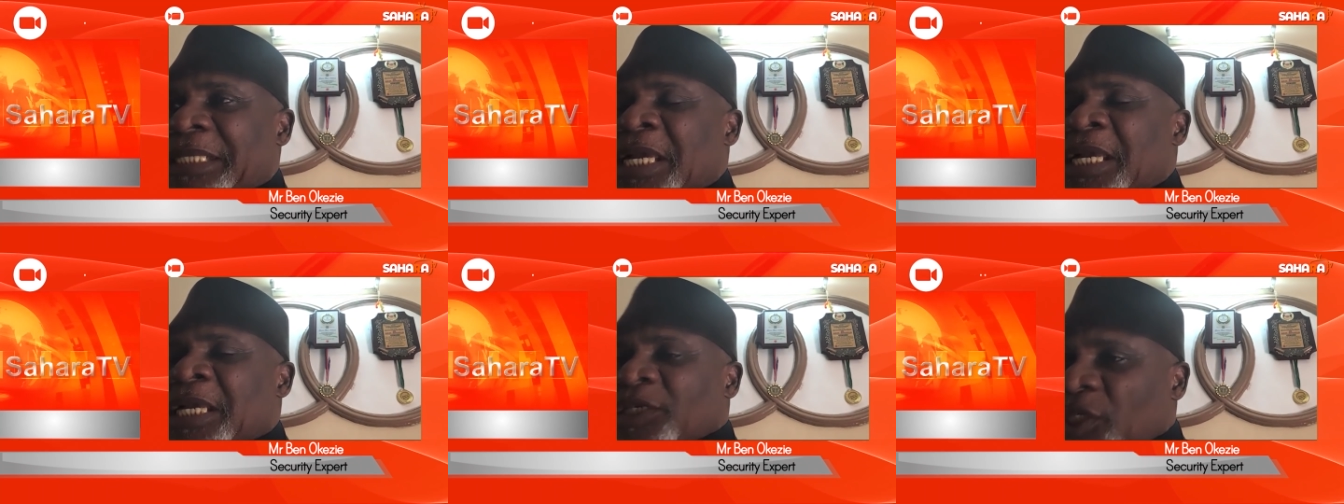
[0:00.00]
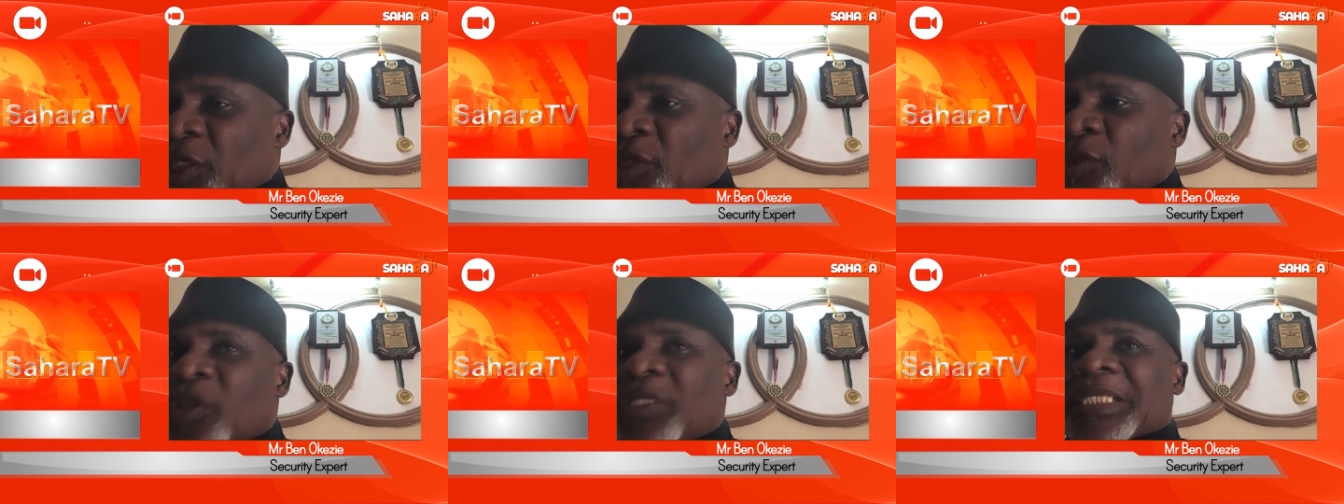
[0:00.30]
She
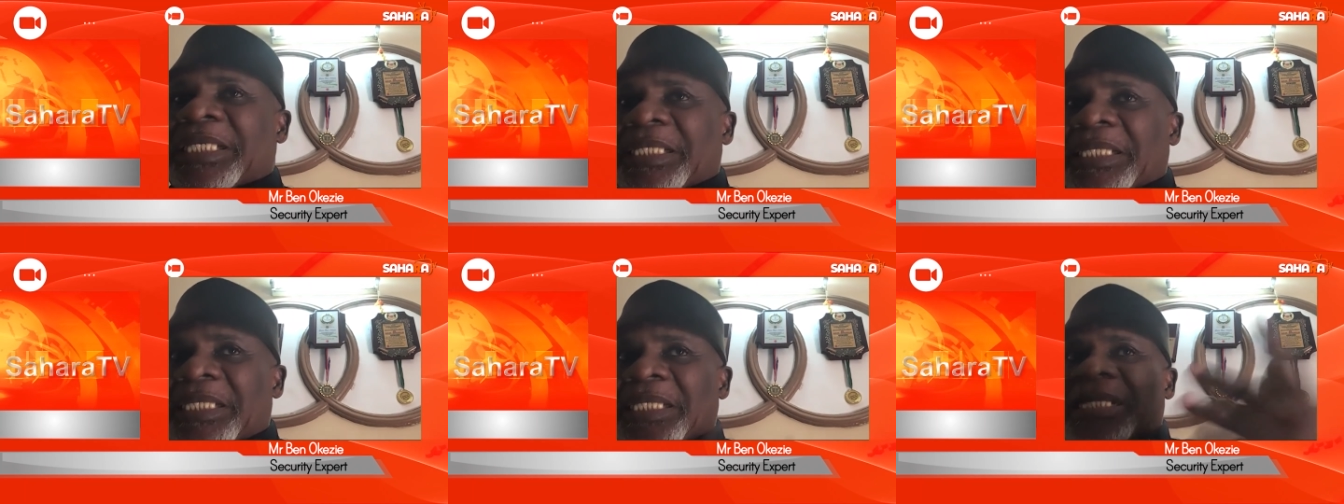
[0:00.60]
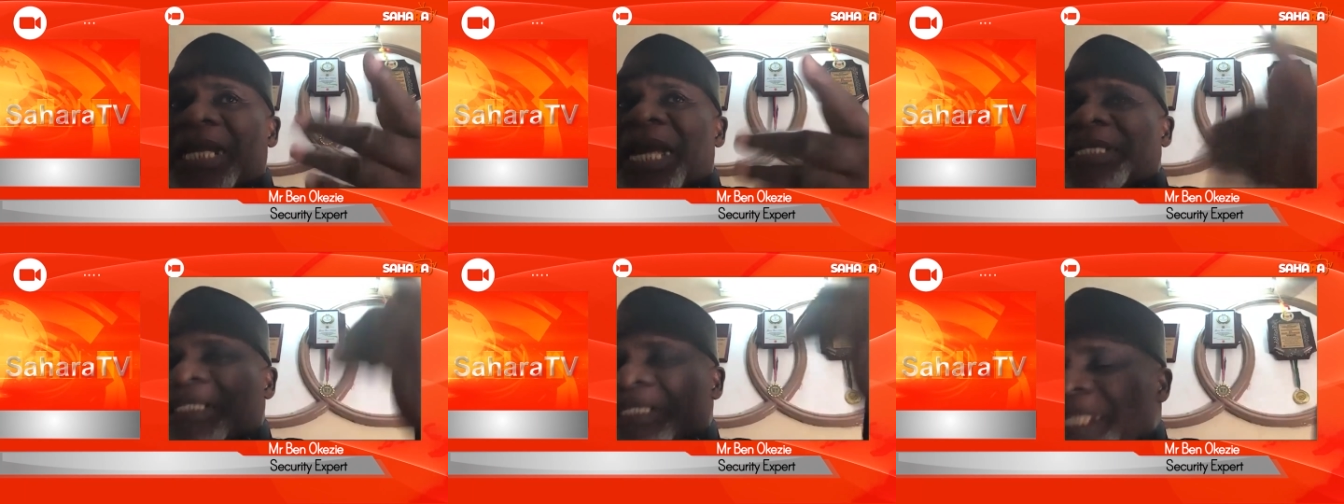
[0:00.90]
notices
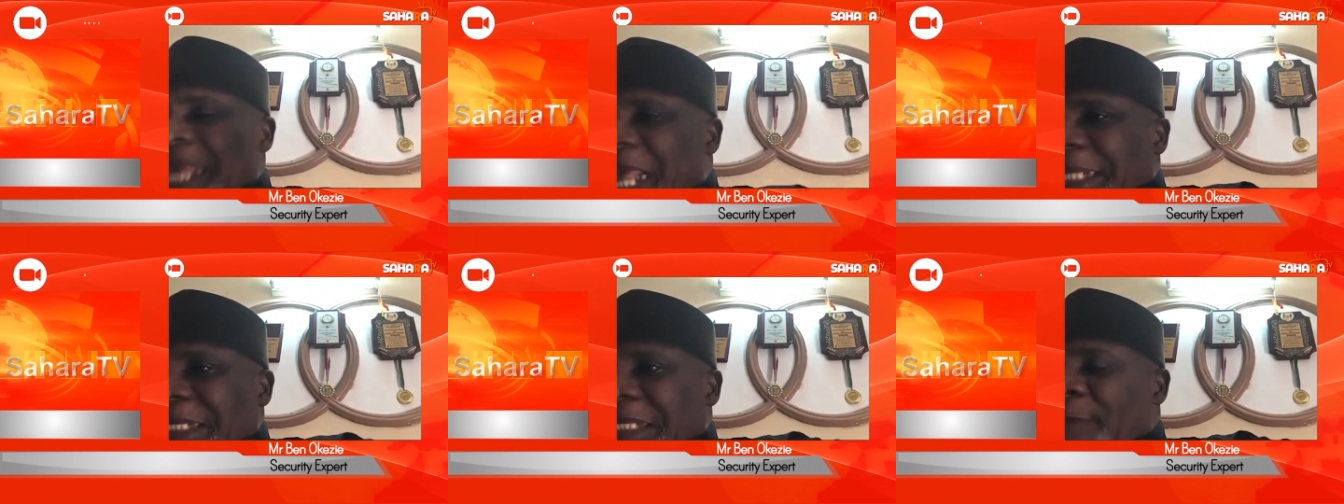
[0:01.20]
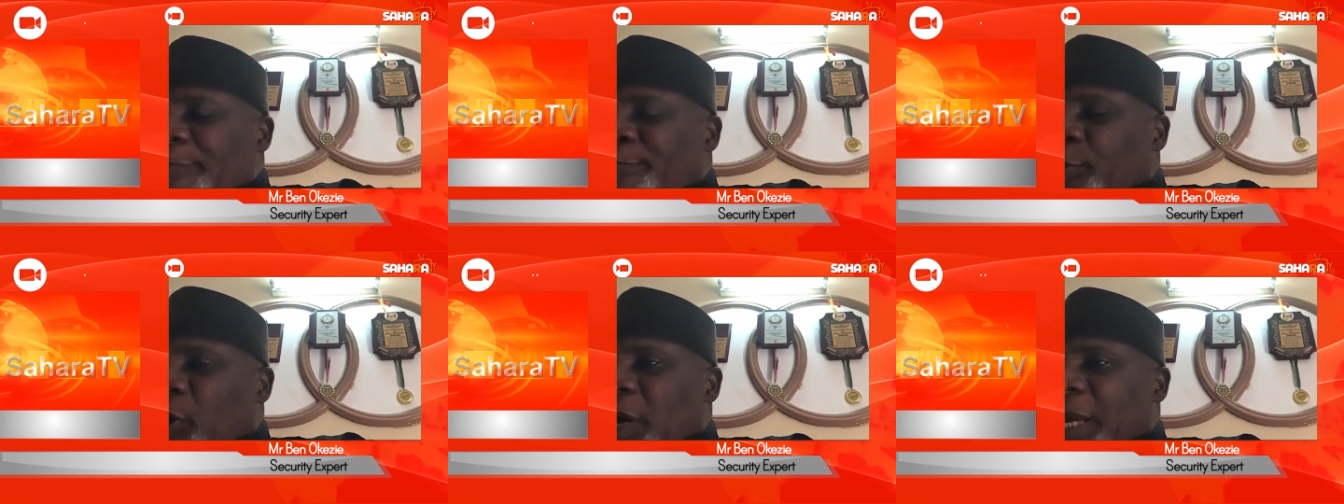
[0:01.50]
that there is a
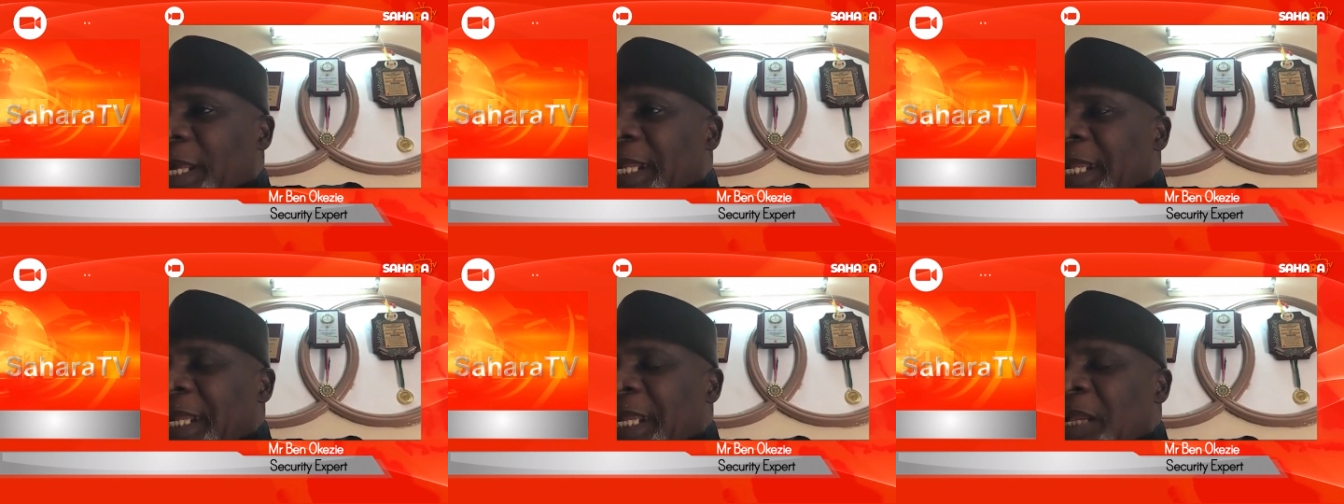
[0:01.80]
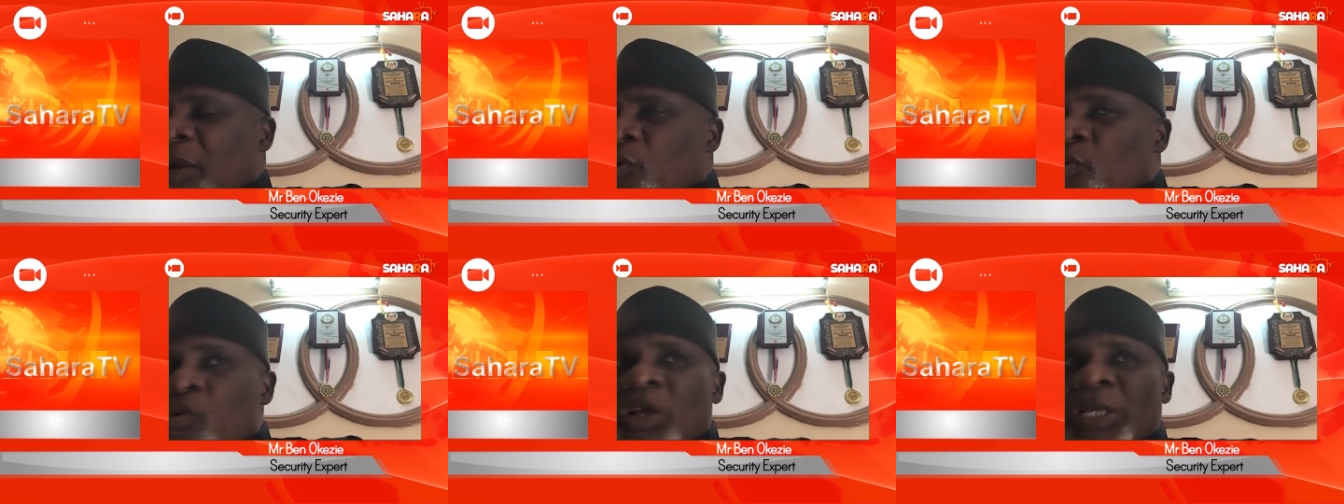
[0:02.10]
boy who
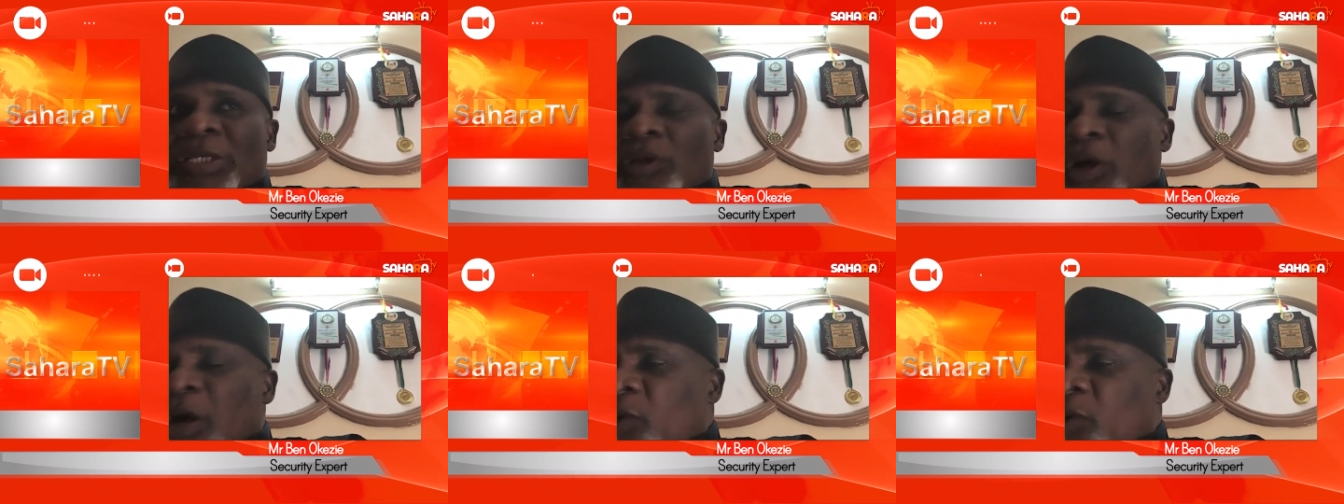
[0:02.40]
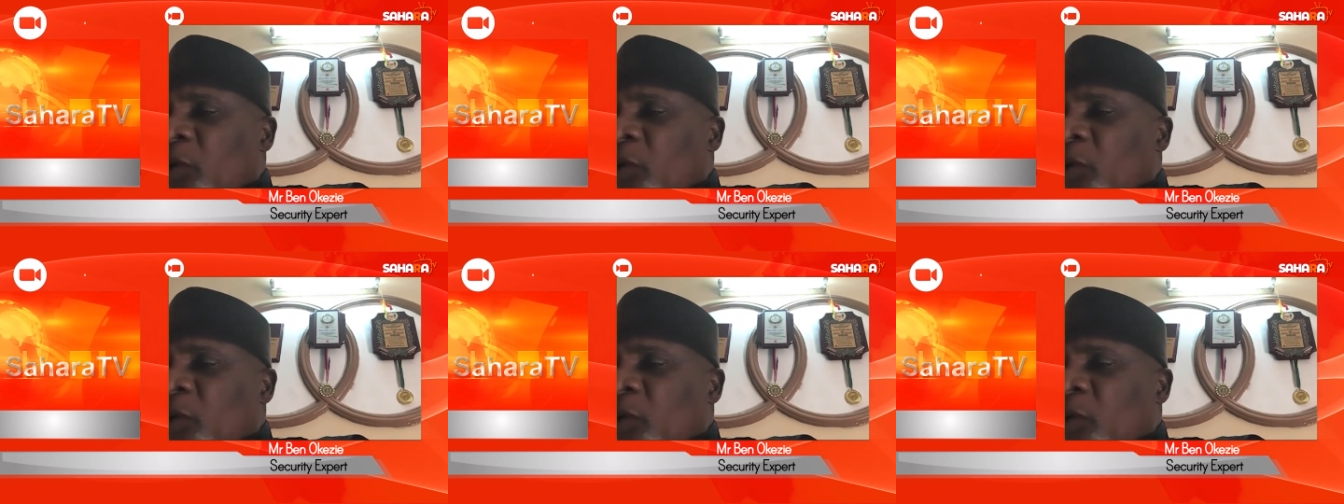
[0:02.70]
is always